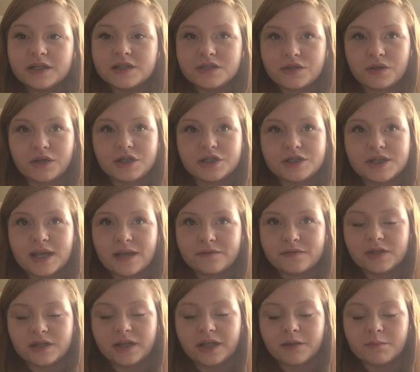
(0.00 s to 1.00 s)
and so I just
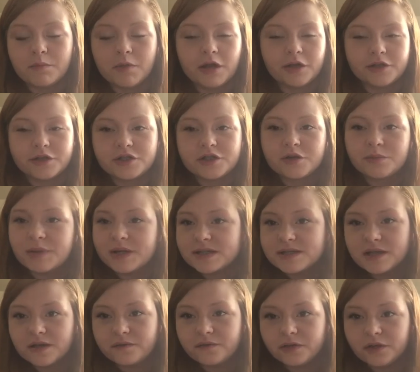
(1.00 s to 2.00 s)
have to like monitor
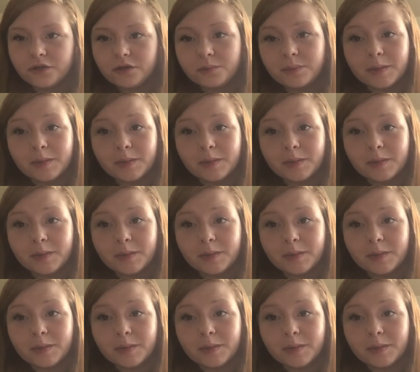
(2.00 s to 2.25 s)
myself a little